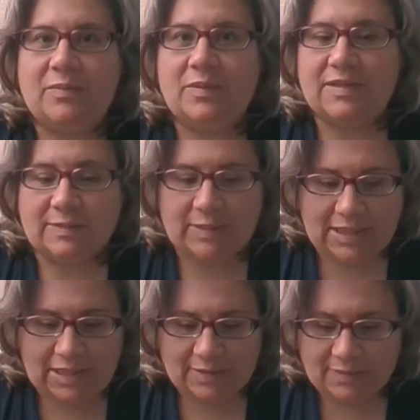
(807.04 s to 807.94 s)
some of the
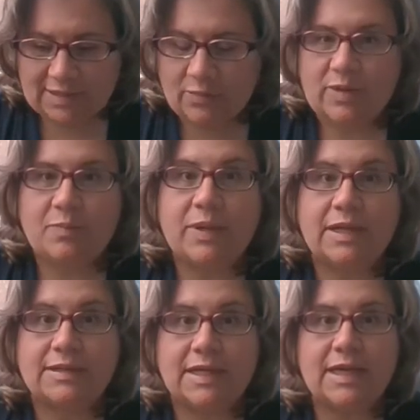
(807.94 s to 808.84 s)
items that we
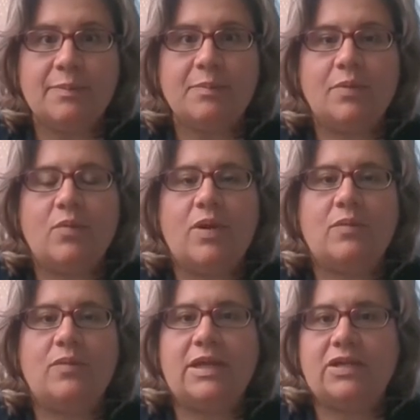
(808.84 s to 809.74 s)
picked up
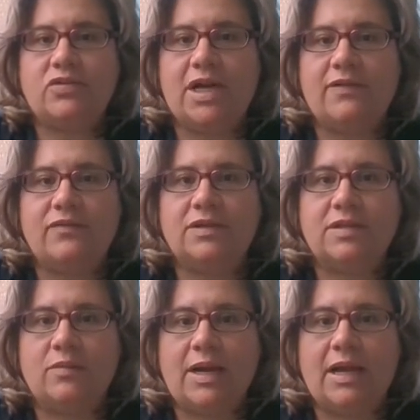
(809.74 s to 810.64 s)
when we traveled
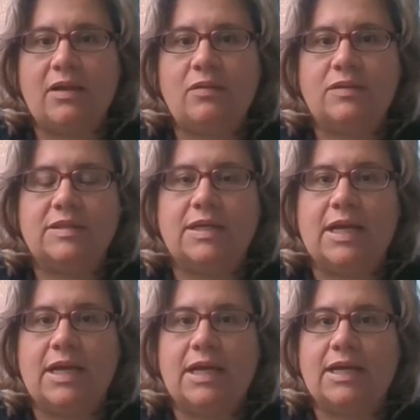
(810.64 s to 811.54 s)

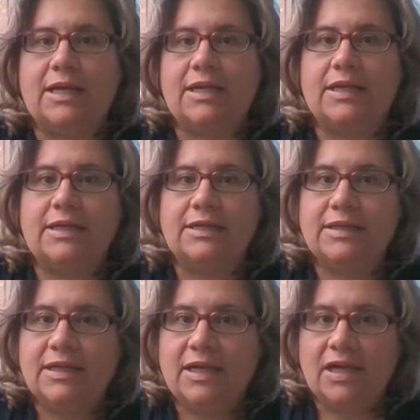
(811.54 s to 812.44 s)
around
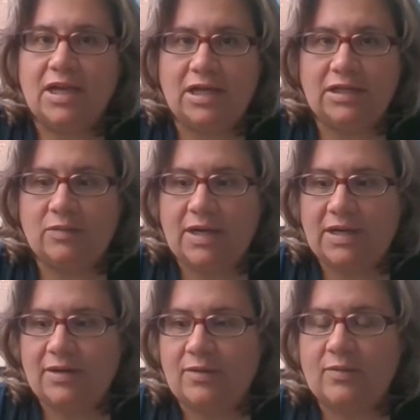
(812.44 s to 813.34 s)

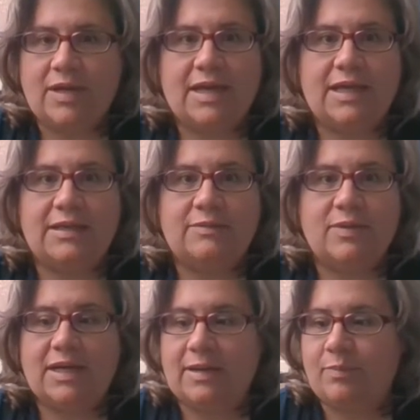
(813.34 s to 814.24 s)
Colorado and
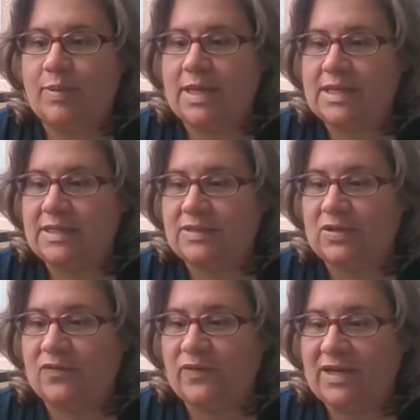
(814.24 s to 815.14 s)
my penny
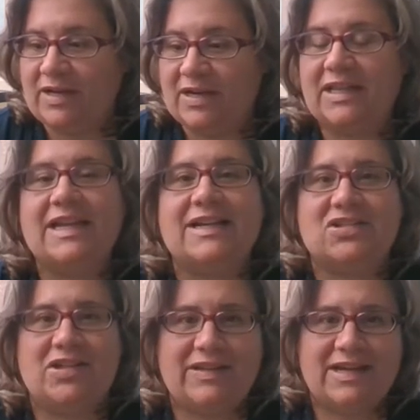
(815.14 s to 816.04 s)
souvenir
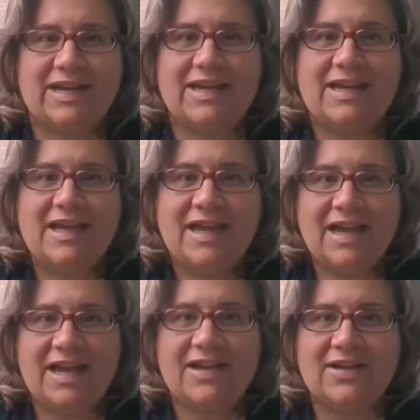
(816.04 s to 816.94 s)
collection that
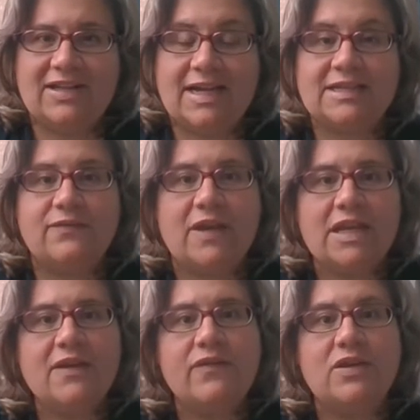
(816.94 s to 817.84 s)
I collect. If
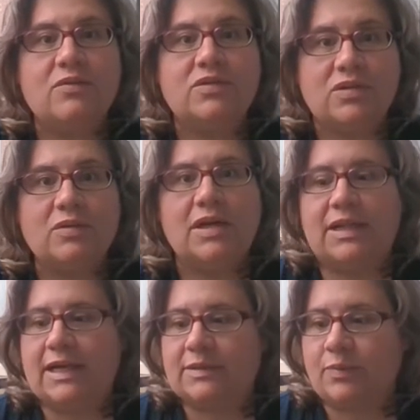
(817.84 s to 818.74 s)
any of you do
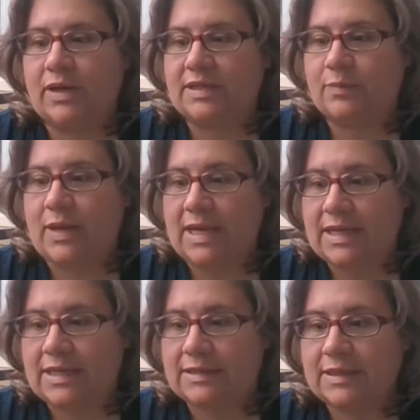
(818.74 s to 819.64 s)
collect press
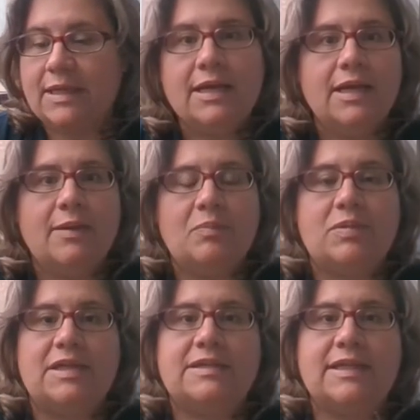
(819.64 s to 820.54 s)
pennies,
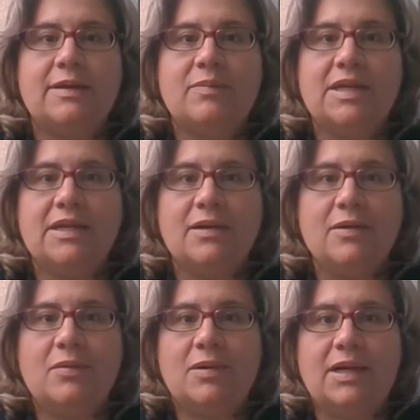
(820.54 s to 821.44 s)
please let me
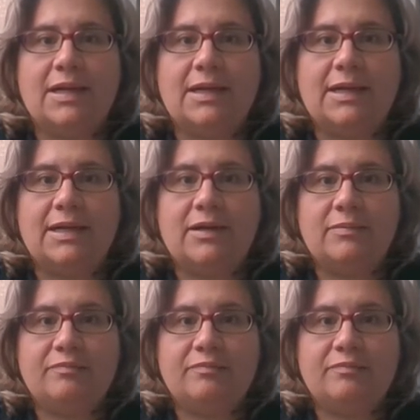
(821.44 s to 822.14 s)
know. Yeah,